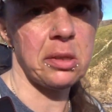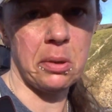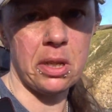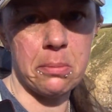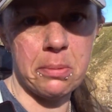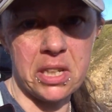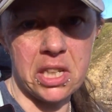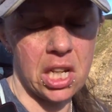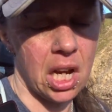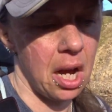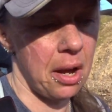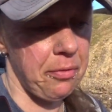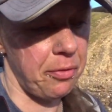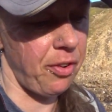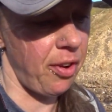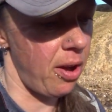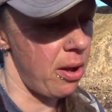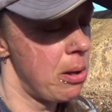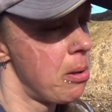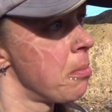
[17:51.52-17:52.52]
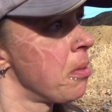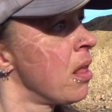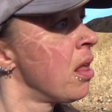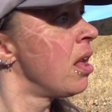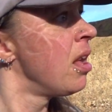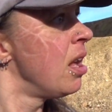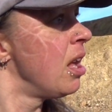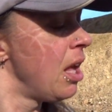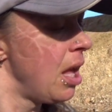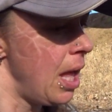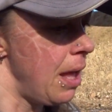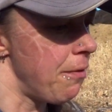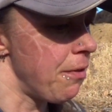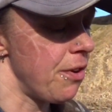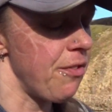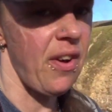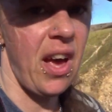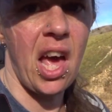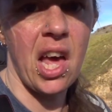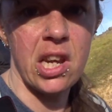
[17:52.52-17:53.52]
would have been tough even
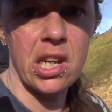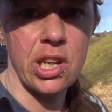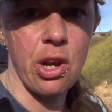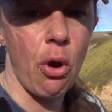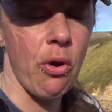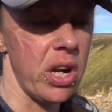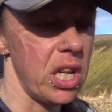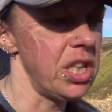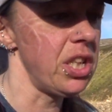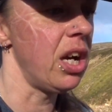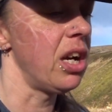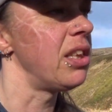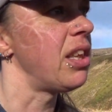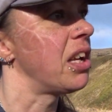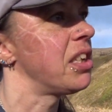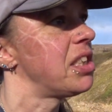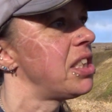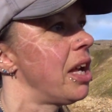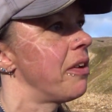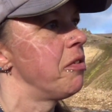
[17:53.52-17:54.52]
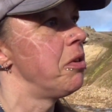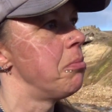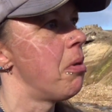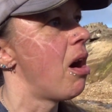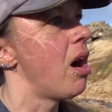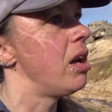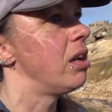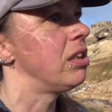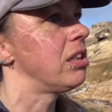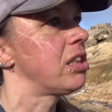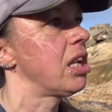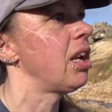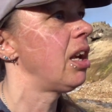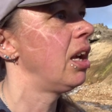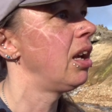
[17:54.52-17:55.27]
if I hadn't already done that 7 miles.